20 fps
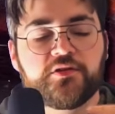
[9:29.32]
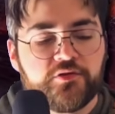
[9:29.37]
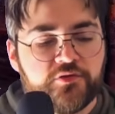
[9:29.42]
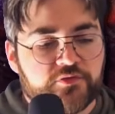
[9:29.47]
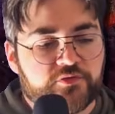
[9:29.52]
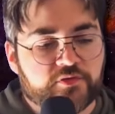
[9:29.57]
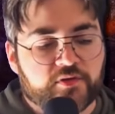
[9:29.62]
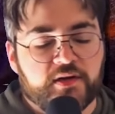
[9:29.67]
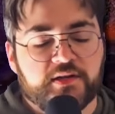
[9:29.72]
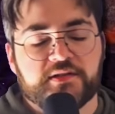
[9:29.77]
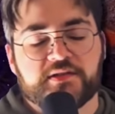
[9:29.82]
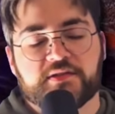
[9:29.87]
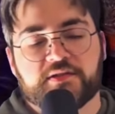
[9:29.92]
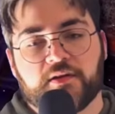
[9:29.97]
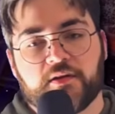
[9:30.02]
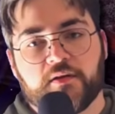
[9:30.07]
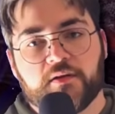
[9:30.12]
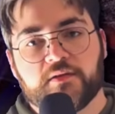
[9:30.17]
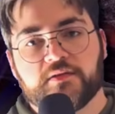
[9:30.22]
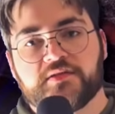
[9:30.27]
neutron
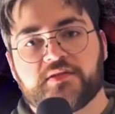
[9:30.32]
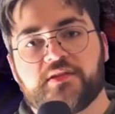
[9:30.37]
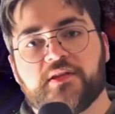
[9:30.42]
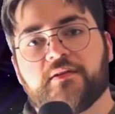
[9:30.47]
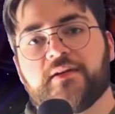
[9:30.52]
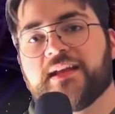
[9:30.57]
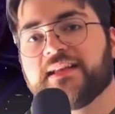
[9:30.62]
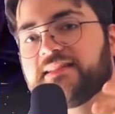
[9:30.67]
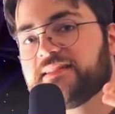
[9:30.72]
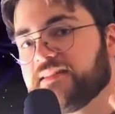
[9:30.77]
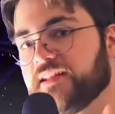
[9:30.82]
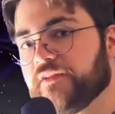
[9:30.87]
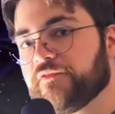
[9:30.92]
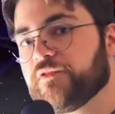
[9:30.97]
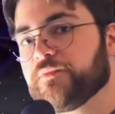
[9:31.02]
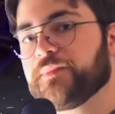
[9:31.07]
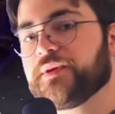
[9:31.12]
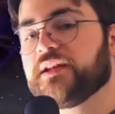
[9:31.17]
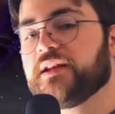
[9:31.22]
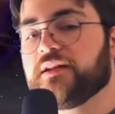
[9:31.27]
stars, there has
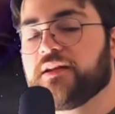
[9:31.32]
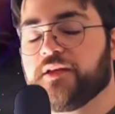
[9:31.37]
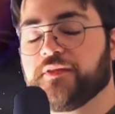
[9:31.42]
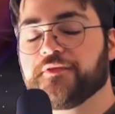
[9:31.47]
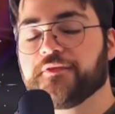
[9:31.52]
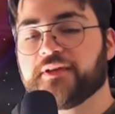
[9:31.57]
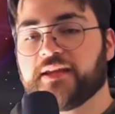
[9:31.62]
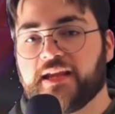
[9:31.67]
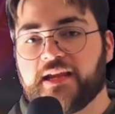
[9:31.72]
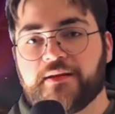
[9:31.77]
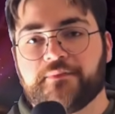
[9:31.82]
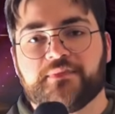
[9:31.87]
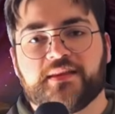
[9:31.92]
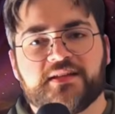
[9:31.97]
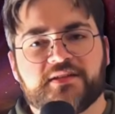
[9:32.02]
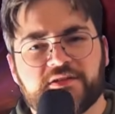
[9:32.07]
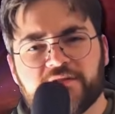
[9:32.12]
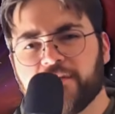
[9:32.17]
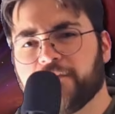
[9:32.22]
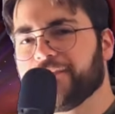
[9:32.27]
never been another game
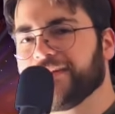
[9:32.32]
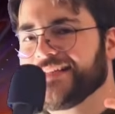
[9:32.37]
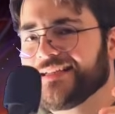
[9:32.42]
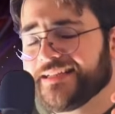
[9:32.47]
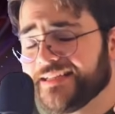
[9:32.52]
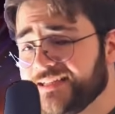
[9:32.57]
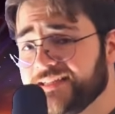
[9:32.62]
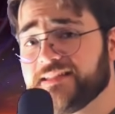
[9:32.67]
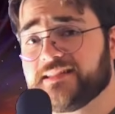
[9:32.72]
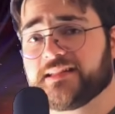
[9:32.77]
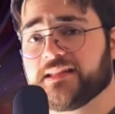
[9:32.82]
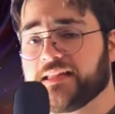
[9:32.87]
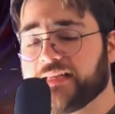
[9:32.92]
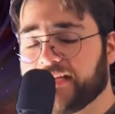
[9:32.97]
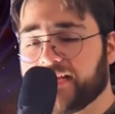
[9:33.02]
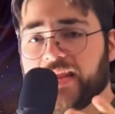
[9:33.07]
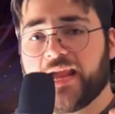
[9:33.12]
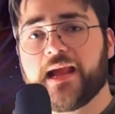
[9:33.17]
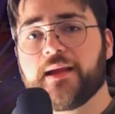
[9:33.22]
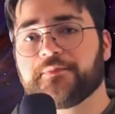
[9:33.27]
that so easily
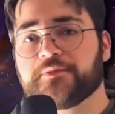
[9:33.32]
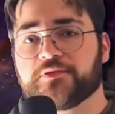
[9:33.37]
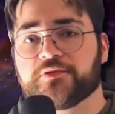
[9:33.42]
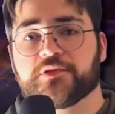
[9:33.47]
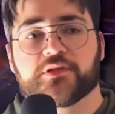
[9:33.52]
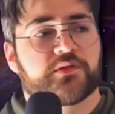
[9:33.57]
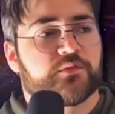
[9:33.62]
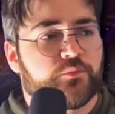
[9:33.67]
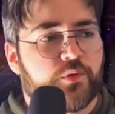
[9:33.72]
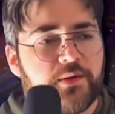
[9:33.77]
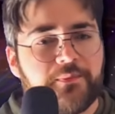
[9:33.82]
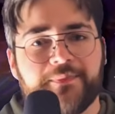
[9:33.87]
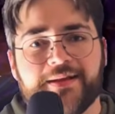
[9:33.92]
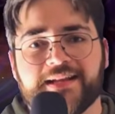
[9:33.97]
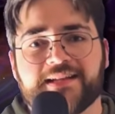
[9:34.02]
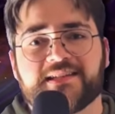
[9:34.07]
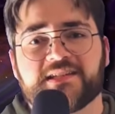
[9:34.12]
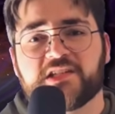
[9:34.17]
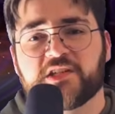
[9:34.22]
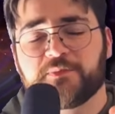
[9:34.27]
captures what
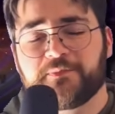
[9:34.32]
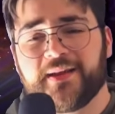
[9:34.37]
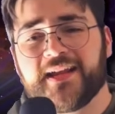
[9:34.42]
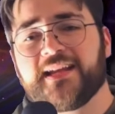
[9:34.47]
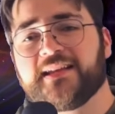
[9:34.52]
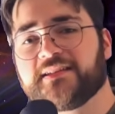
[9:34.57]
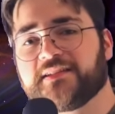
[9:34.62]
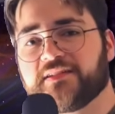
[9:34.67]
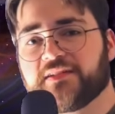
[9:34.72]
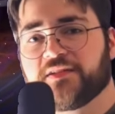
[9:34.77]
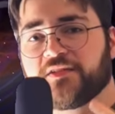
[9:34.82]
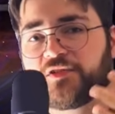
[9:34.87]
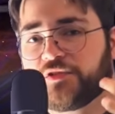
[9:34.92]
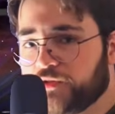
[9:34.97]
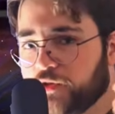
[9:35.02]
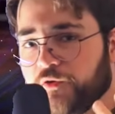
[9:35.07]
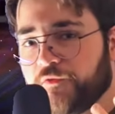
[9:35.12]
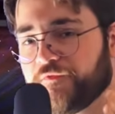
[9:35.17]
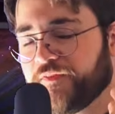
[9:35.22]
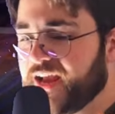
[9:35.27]
makes space
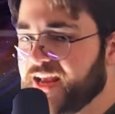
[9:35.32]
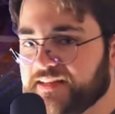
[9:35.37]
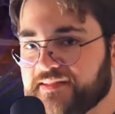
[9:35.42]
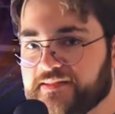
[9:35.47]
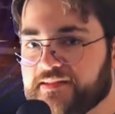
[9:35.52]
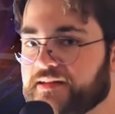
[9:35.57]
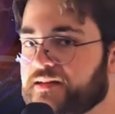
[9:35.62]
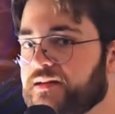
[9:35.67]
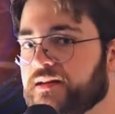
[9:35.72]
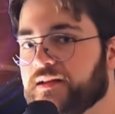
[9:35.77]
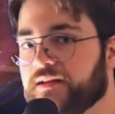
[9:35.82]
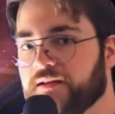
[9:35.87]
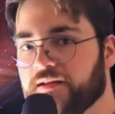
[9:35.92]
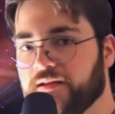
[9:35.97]
so fascinating.